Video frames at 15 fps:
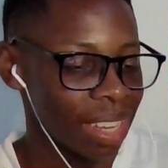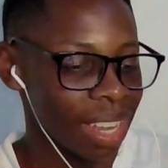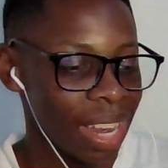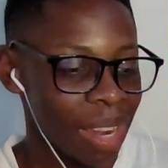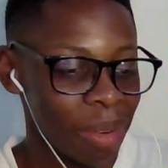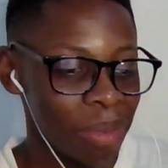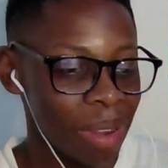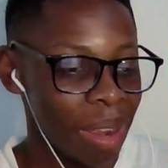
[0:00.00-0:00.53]

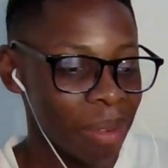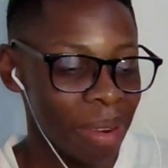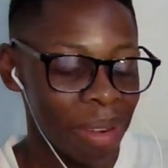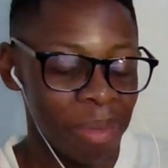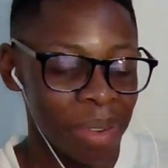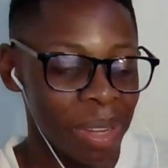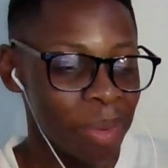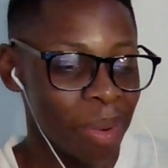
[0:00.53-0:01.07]
I
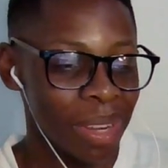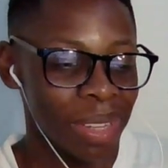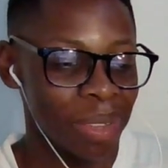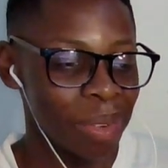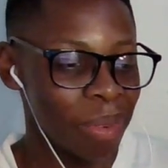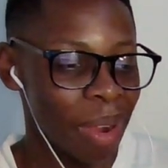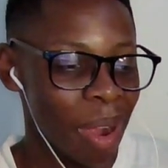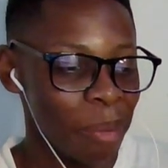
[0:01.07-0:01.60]
really want to
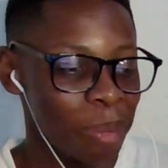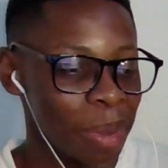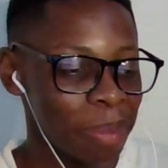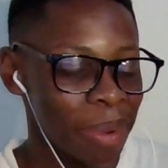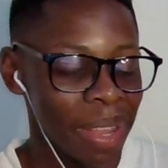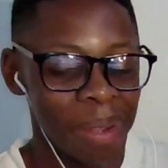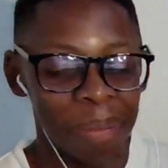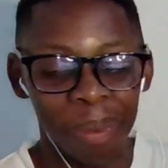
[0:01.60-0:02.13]
know how
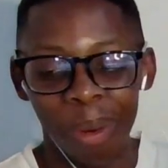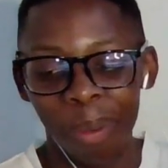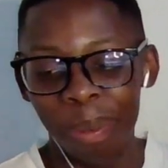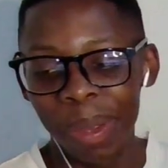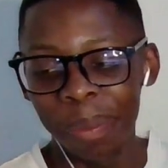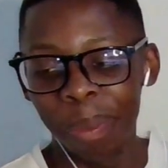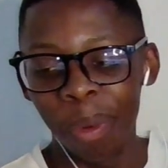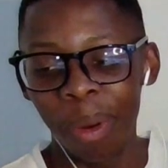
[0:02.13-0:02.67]
people, bro,
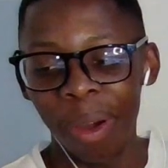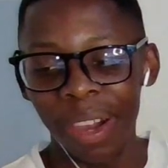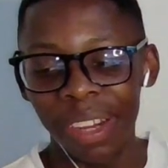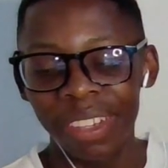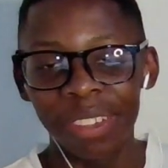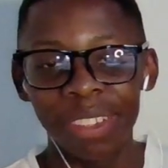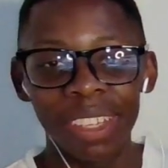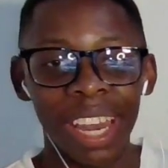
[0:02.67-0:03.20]
people who are
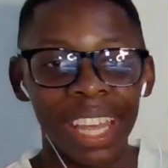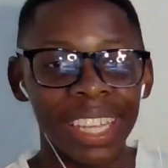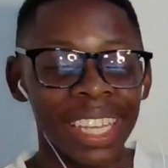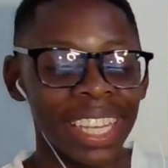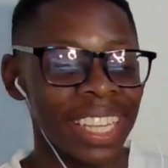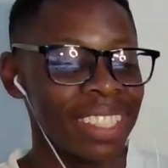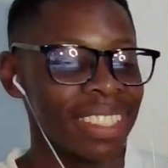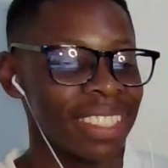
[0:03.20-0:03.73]
actually
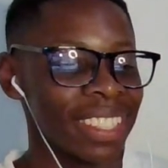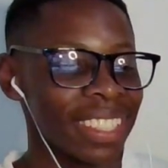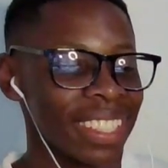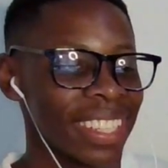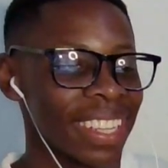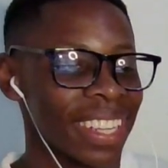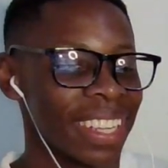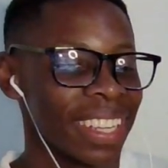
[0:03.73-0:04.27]
like Asian.